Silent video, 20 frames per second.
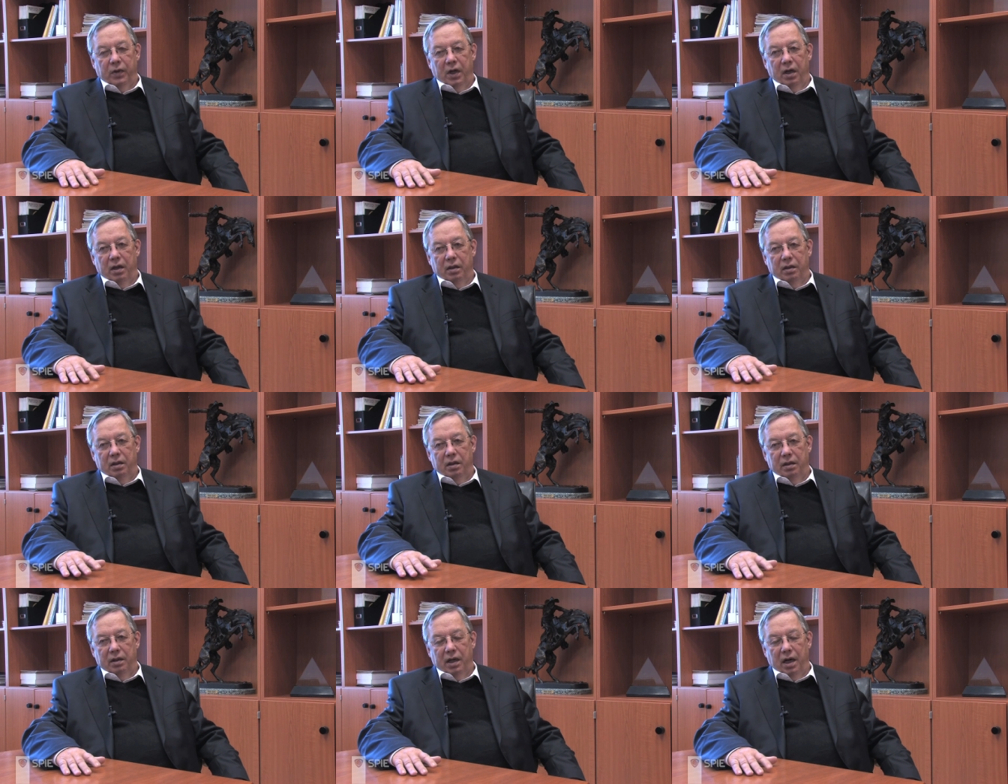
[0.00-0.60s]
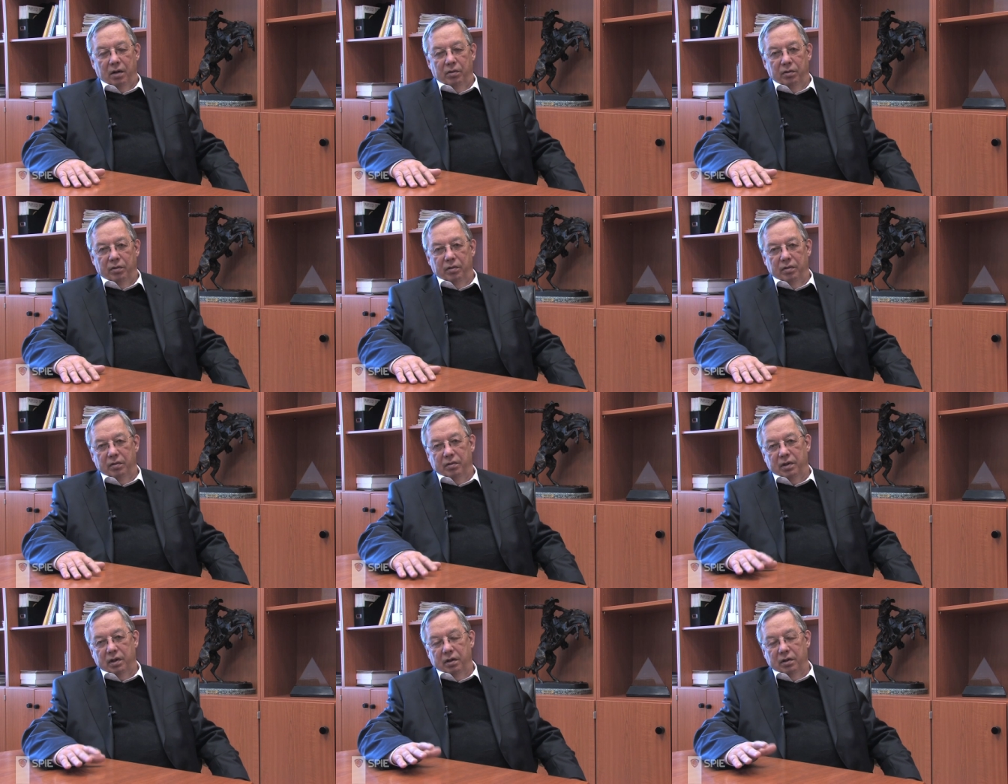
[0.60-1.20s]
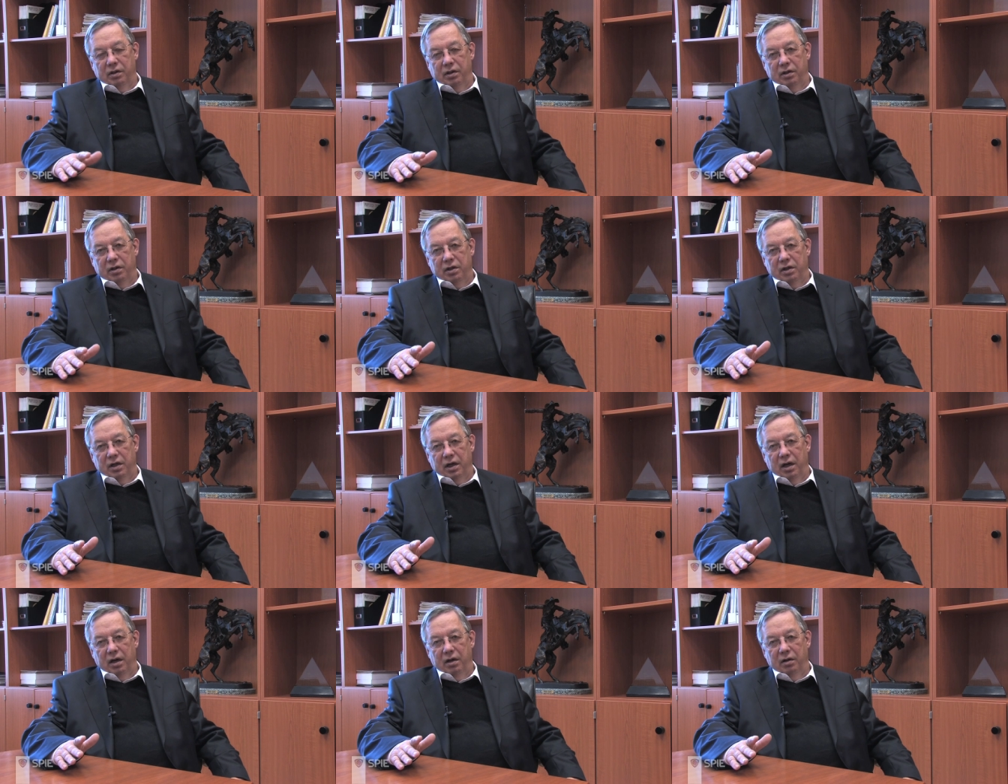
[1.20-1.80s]
and now it's
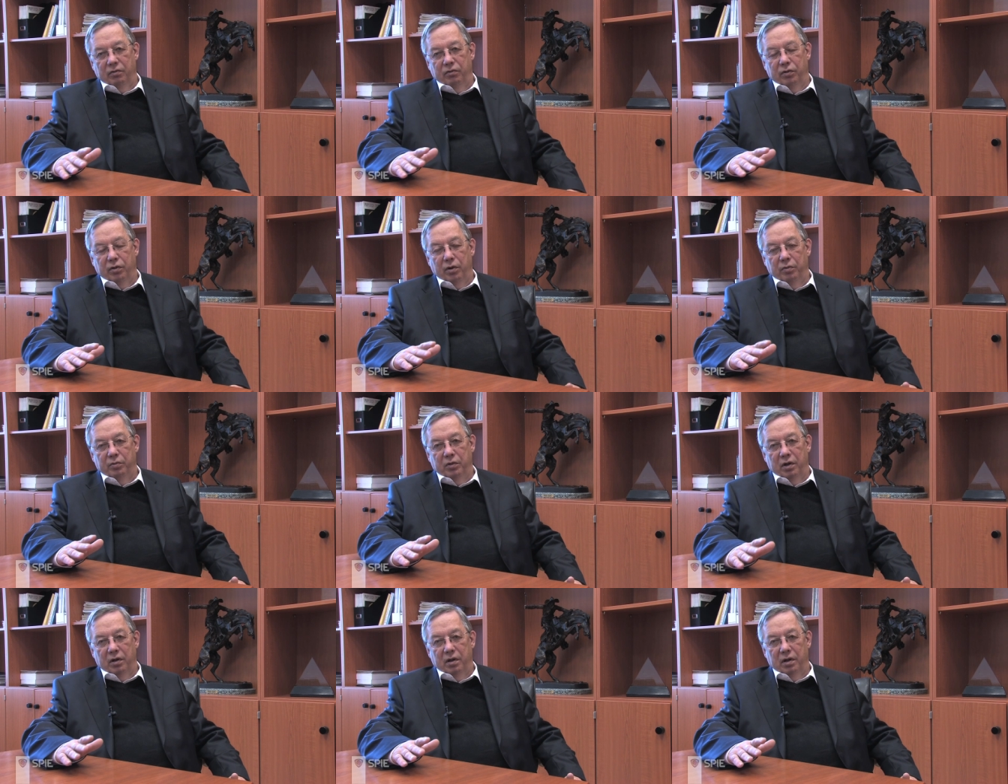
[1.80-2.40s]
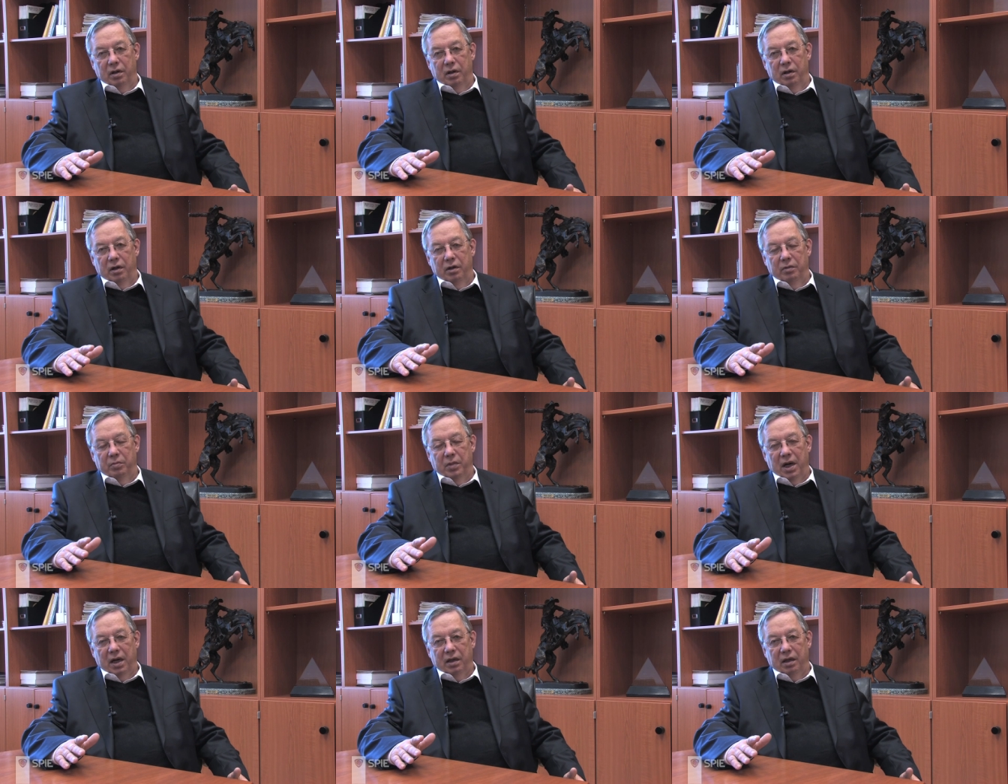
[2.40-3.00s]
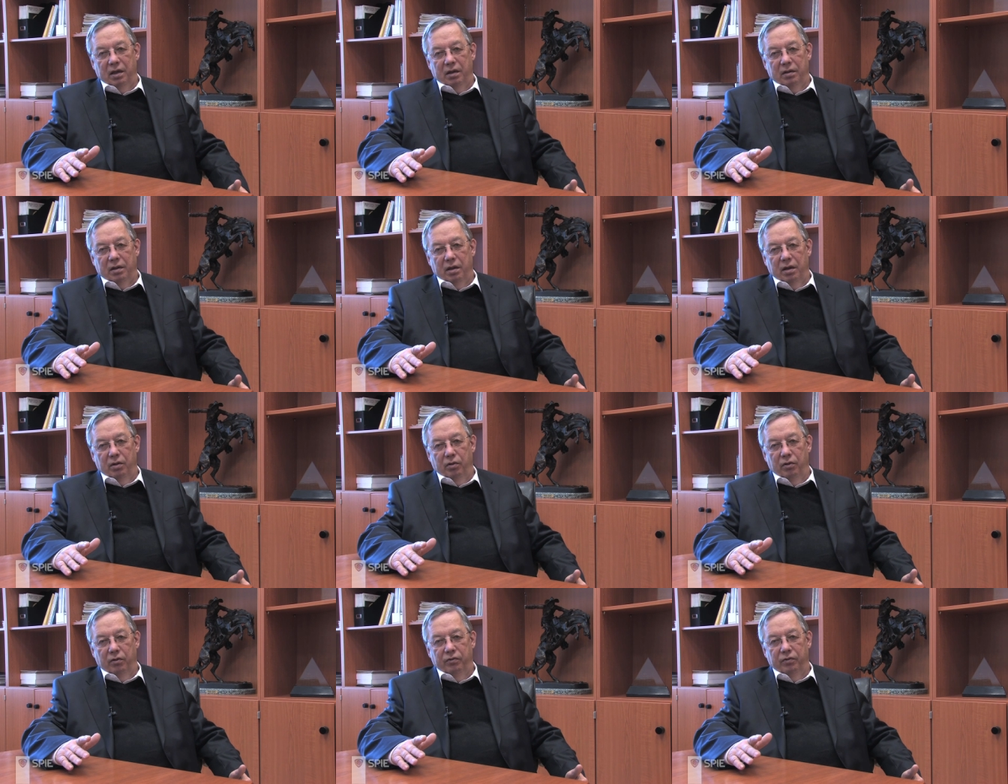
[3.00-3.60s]
share from in
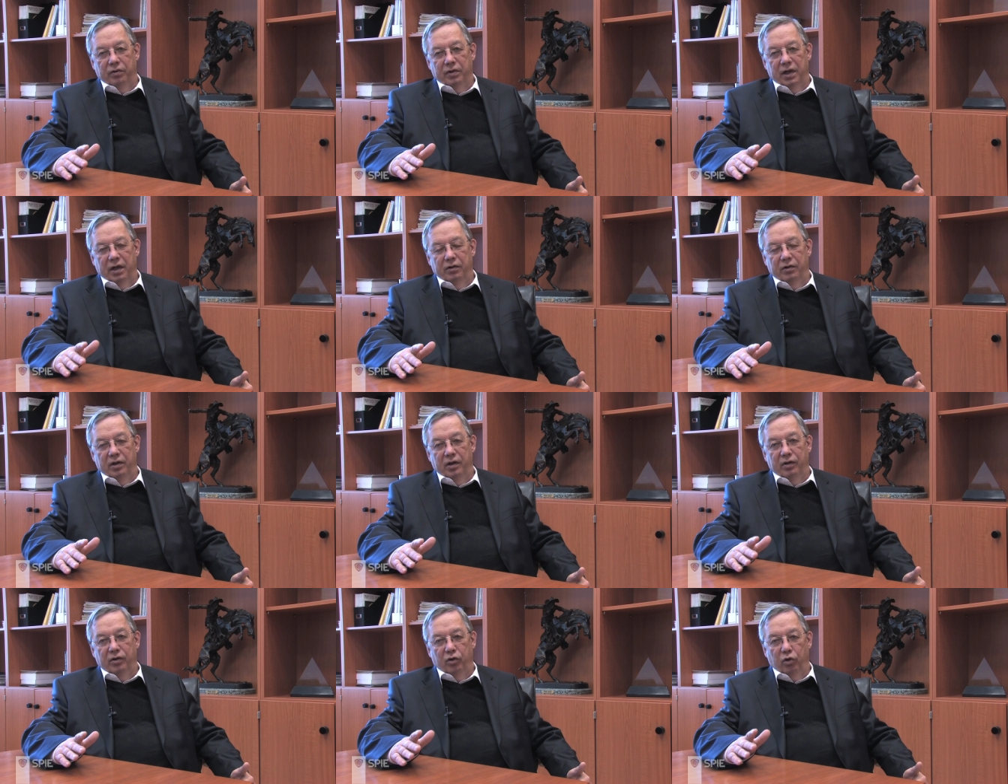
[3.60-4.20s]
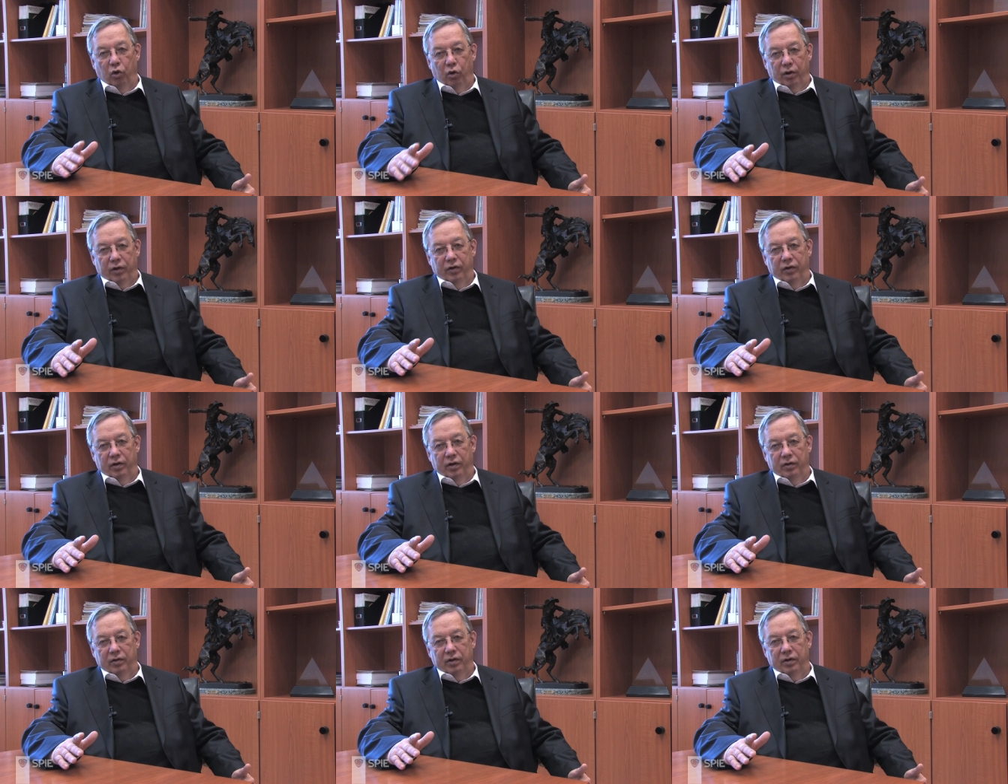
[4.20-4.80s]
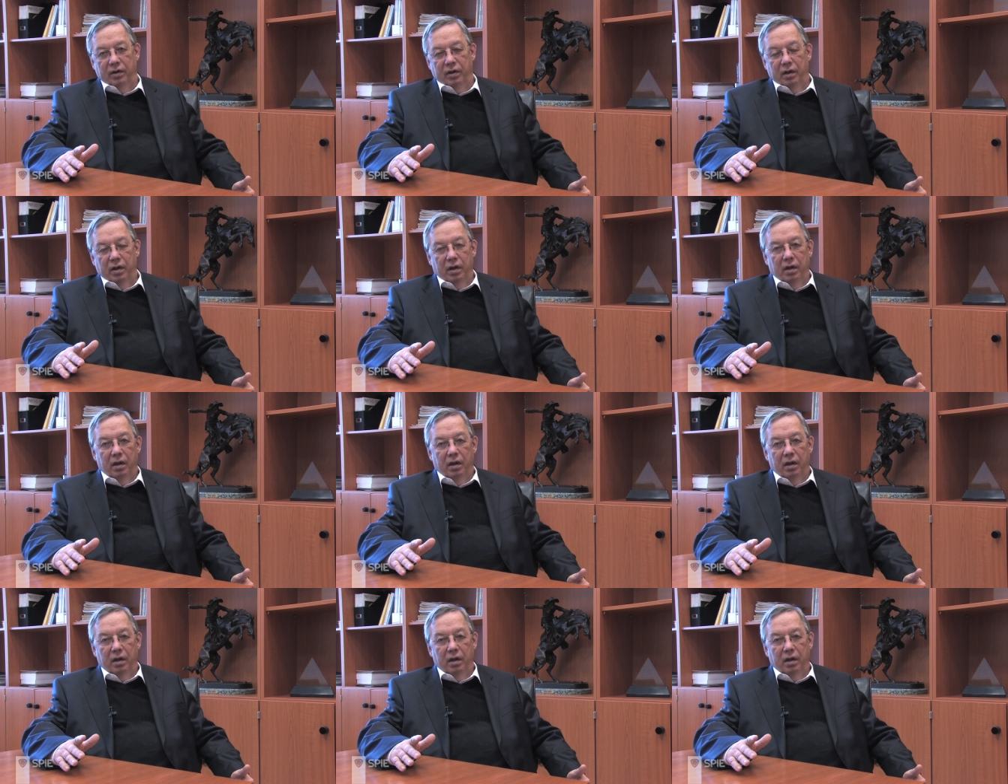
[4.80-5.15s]
market of laser sources.